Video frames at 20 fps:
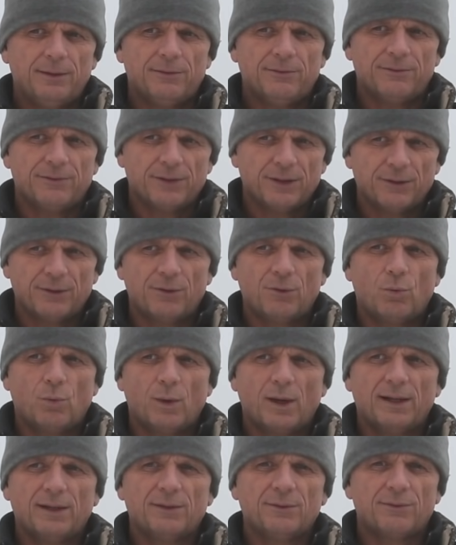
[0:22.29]
very
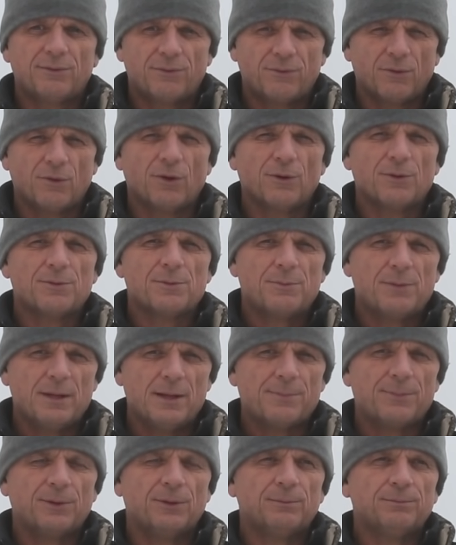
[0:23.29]
well-informed
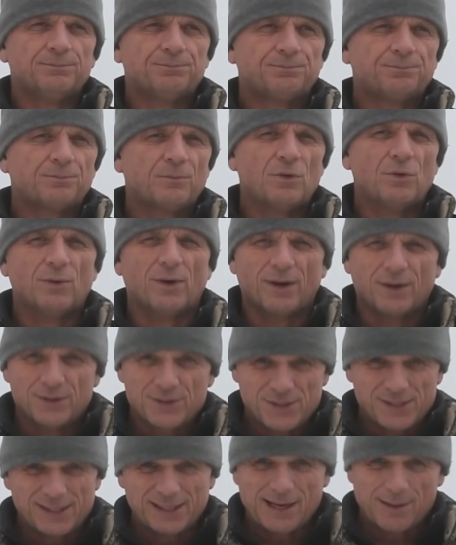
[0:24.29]
people who
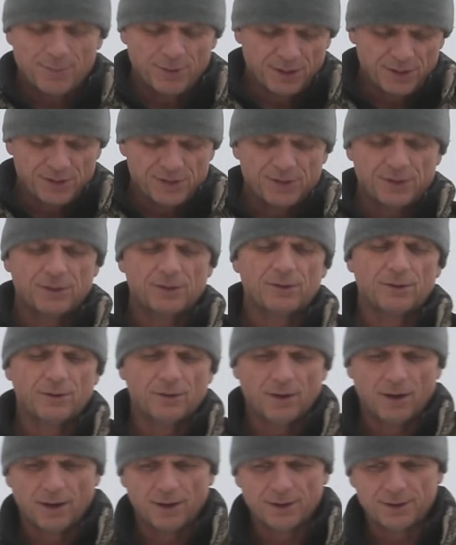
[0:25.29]
aren't celebrities, who
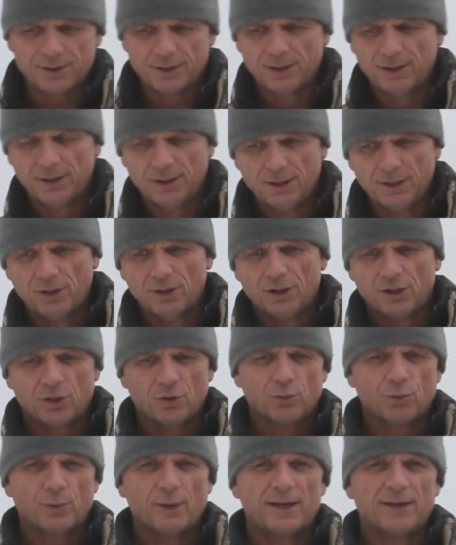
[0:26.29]
aren't
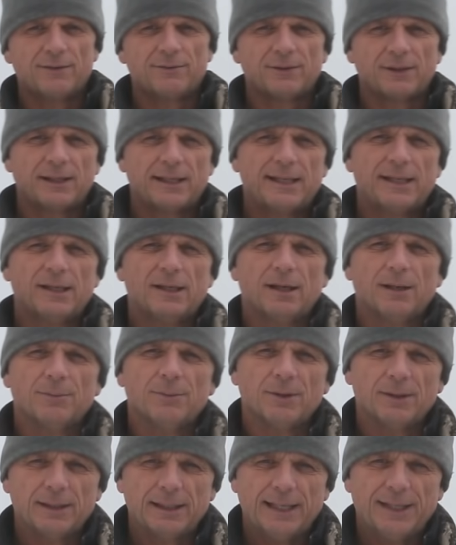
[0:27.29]
craving
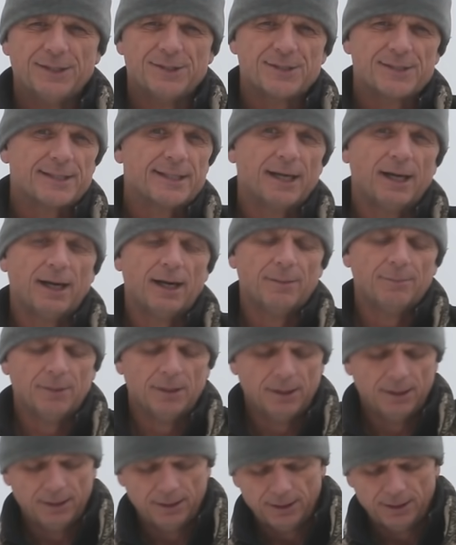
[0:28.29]
camera lens time,